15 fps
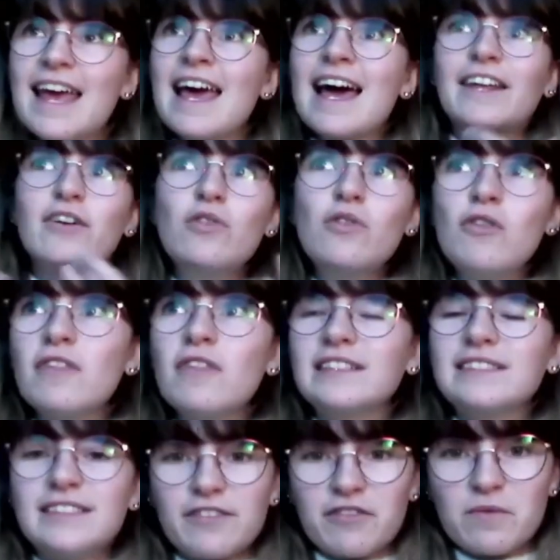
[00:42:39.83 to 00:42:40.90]
and all
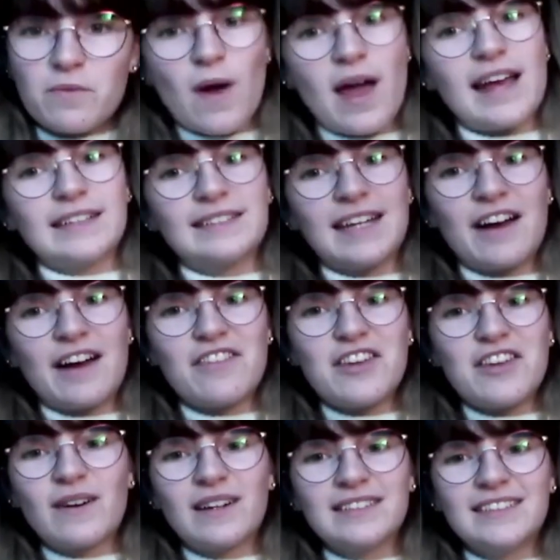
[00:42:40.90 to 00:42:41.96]
these different ways and how the
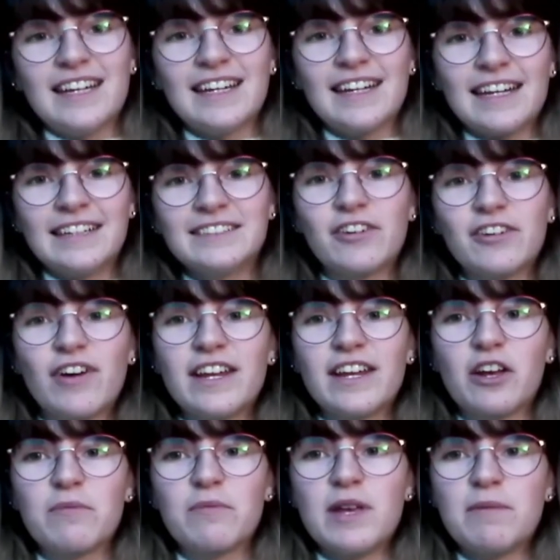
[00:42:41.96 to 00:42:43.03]
URC could integrate
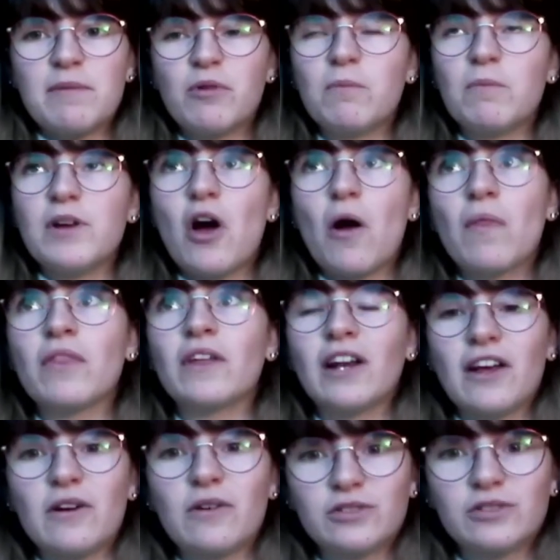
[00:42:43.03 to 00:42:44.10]
young people beyond the
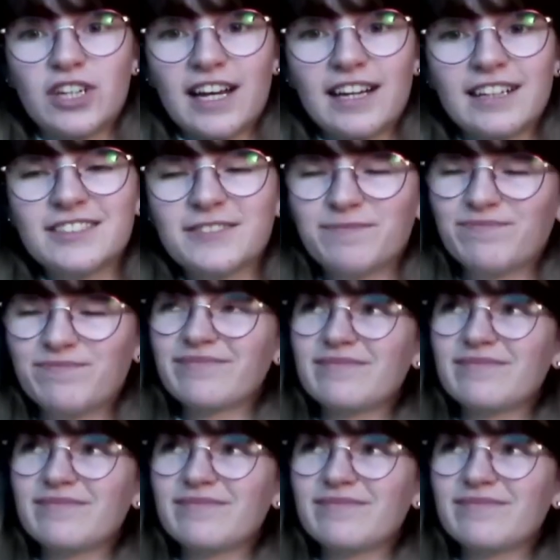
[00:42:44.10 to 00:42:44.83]
local church.